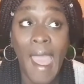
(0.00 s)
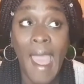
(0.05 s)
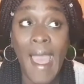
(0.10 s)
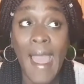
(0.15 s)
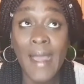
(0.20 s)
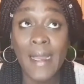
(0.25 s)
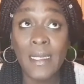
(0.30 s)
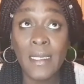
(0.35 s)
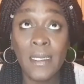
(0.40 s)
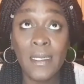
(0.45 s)

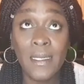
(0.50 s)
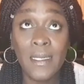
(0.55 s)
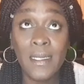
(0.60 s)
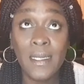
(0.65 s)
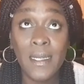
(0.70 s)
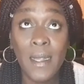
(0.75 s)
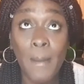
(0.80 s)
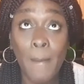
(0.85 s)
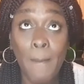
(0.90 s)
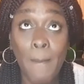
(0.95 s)
And,
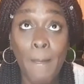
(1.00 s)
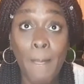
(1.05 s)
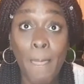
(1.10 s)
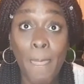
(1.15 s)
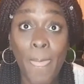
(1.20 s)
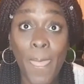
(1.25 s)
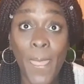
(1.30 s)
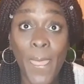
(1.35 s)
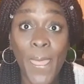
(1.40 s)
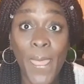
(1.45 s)

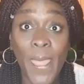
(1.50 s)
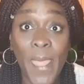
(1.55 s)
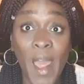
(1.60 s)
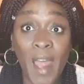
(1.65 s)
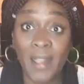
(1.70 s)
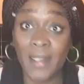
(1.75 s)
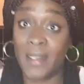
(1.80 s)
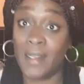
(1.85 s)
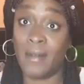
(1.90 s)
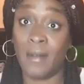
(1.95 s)

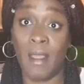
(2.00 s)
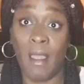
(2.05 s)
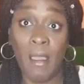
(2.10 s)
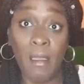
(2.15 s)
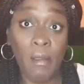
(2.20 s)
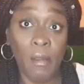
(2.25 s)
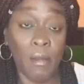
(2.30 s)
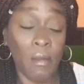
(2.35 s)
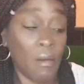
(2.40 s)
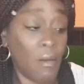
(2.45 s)
I don't
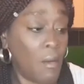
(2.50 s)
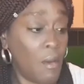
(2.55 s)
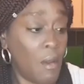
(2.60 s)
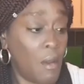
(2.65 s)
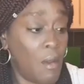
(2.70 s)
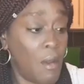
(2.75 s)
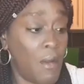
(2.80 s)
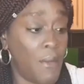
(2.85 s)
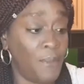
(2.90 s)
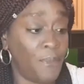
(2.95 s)
know,
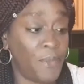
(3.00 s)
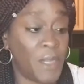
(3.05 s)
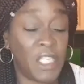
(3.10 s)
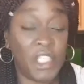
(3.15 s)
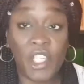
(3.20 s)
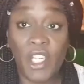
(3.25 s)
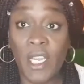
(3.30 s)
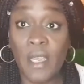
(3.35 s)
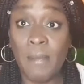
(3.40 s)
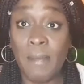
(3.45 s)

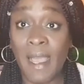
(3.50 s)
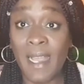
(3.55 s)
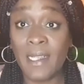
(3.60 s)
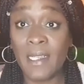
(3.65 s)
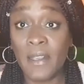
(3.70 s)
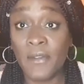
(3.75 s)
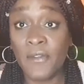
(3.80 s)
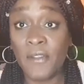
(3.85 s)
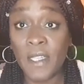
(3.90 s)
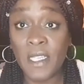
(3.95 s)
she
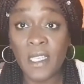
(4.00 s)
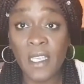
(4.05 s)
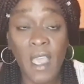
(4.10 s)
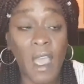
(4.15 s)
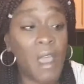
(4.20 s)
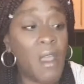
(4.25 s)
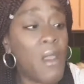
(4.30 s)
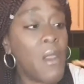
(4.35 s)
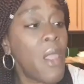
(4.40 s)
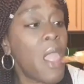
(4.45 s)
made a
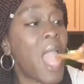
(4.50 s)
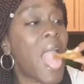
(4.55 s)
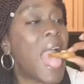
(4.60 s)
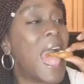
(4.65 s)
video.